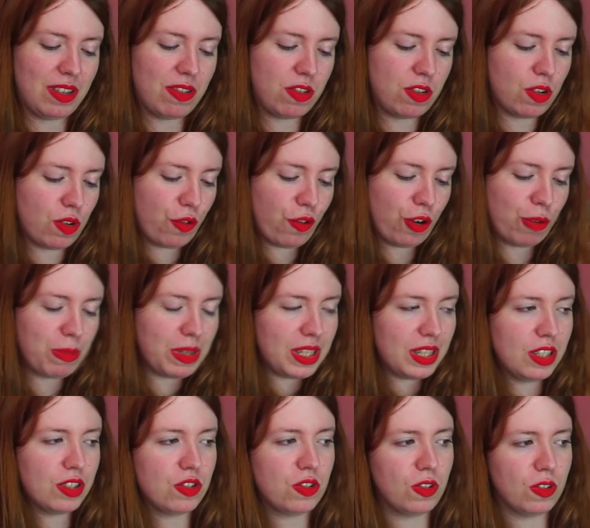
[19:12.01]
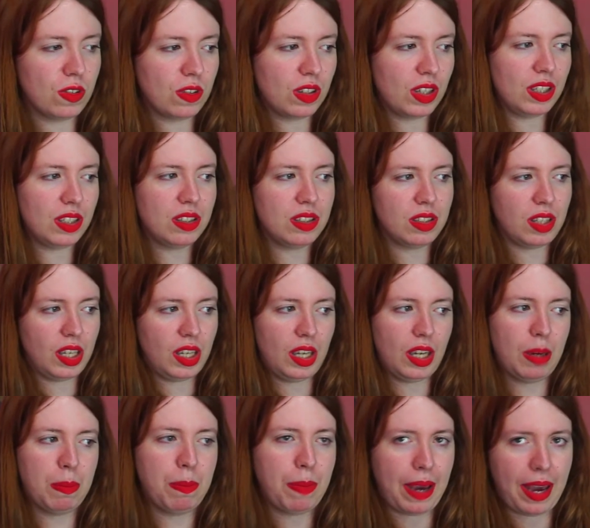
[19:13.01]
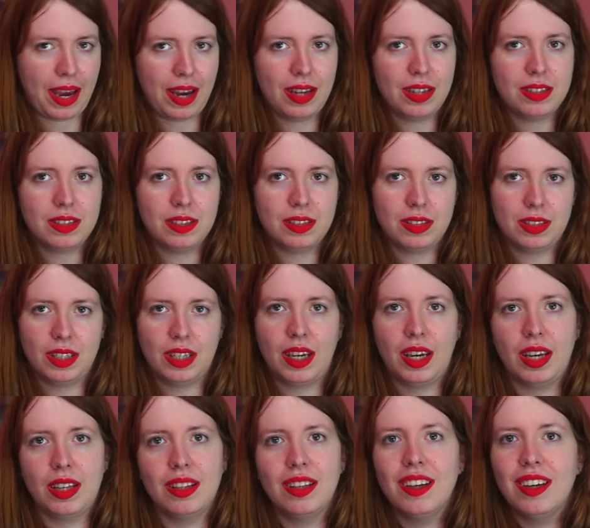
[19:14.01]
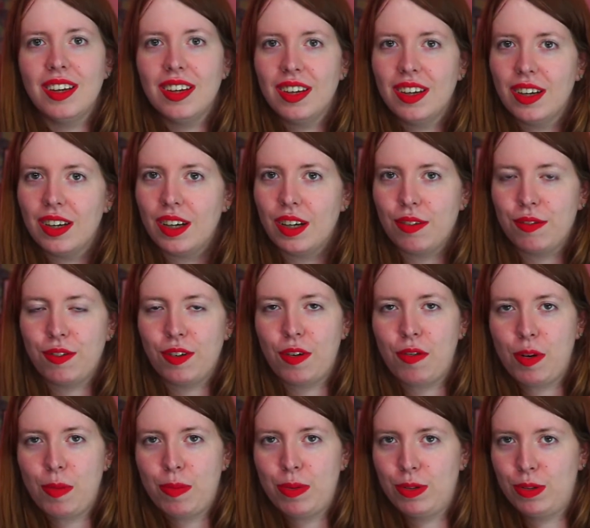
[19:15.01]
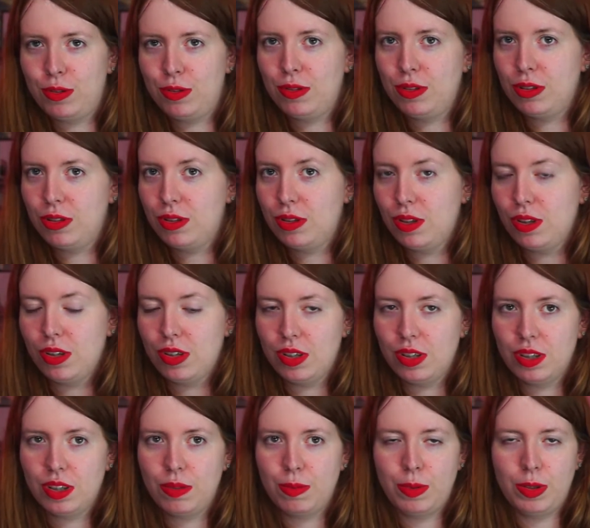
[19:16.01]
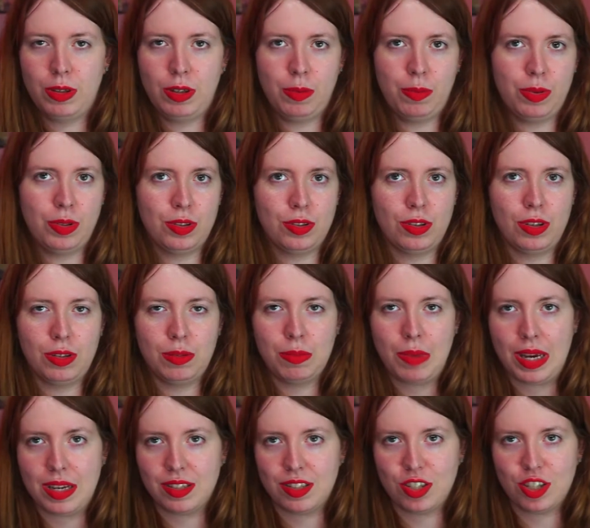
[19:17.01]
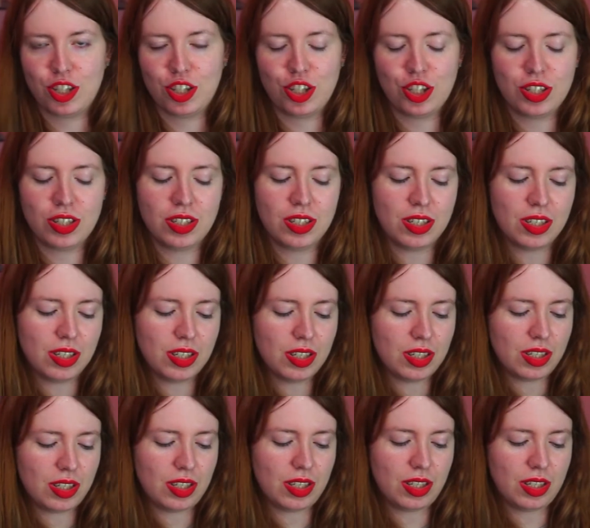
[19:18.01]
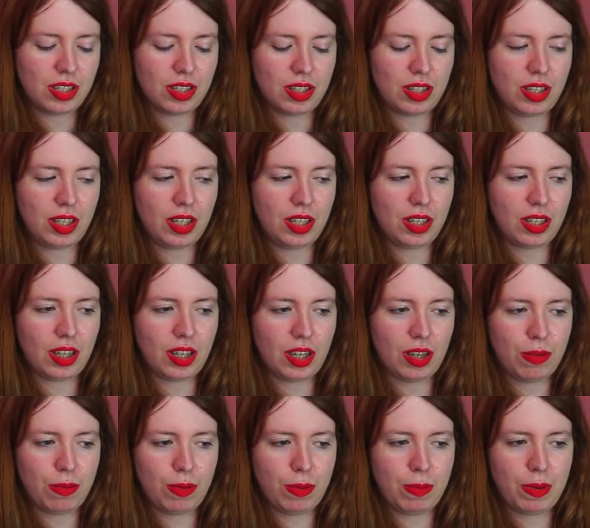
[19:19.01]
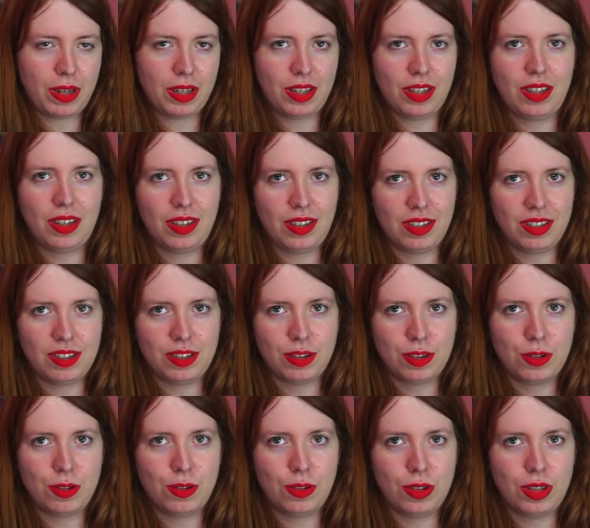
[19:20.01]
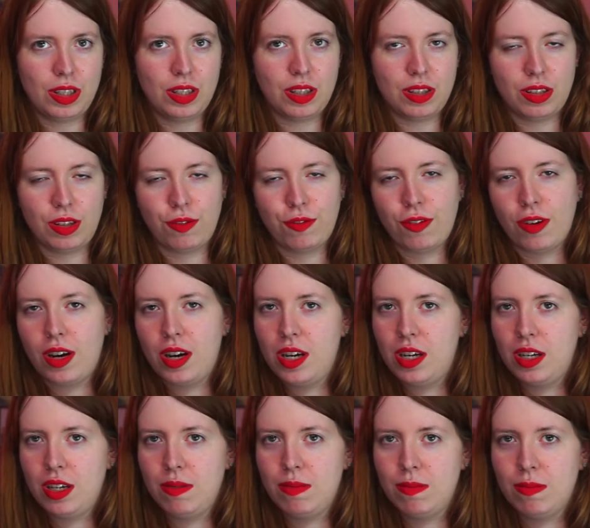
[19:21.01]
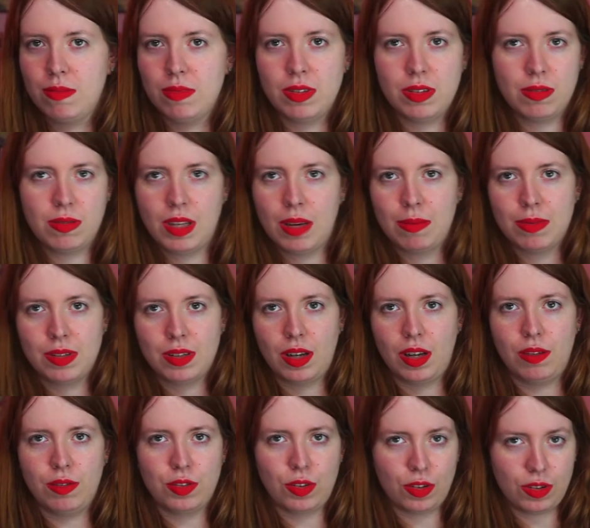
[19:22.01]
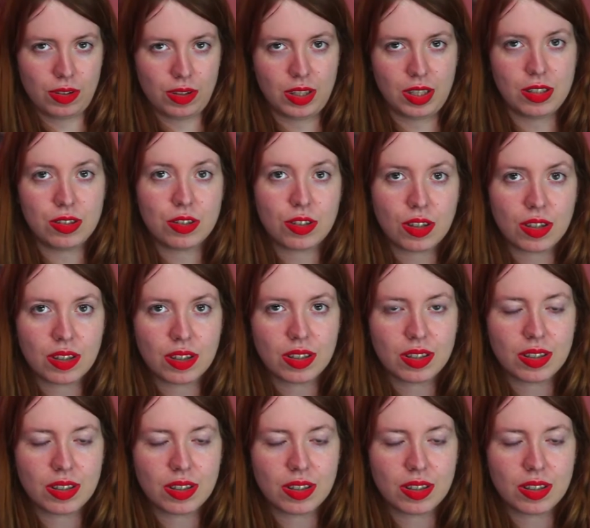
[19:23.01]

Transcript: So for me, this song is a pass. It's again a very personal song, very personal message. I think everybody here could identify themselves on this song.